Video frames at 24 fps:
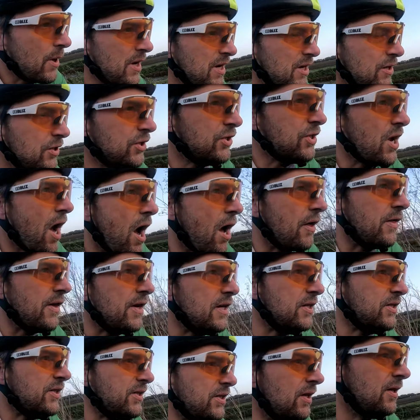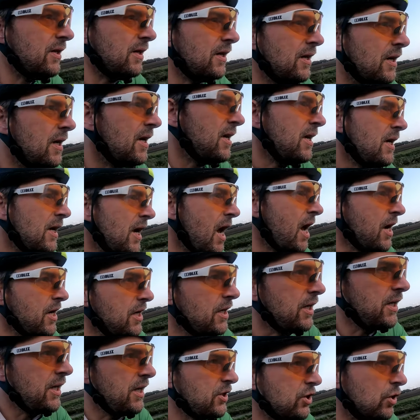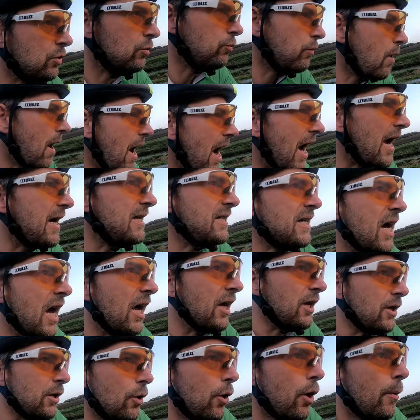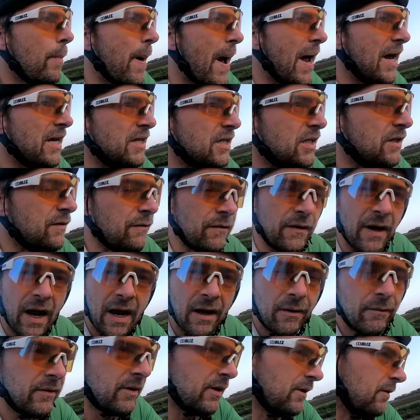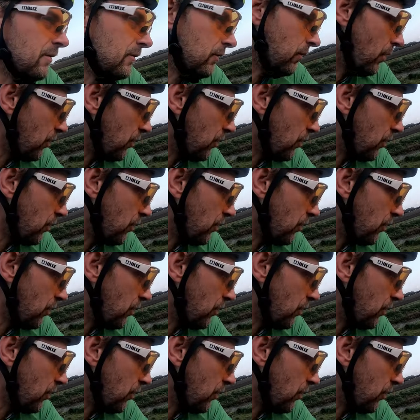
when you start this, you need to ride at your pace. Of